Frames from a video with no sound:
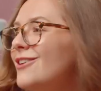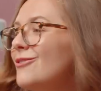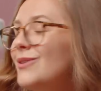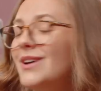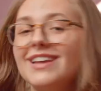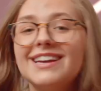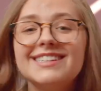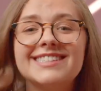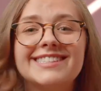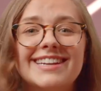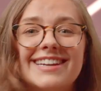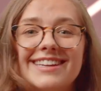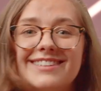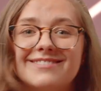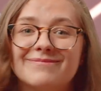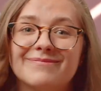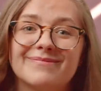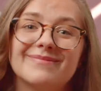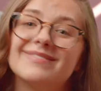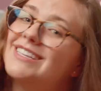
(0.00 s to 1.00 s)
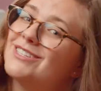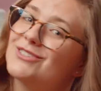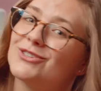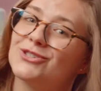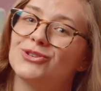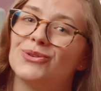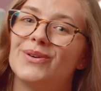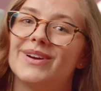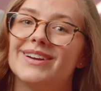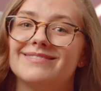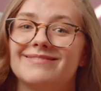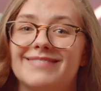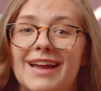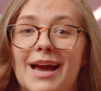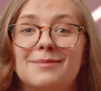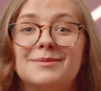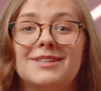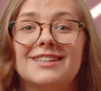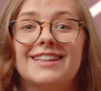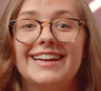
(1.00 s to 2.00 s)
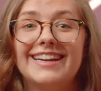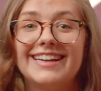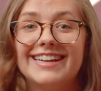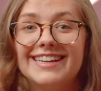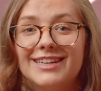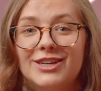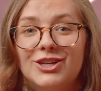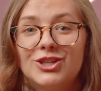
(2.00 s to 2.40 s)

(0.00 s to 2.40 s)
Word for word: Well, that's it. These are short. I'm Delaney.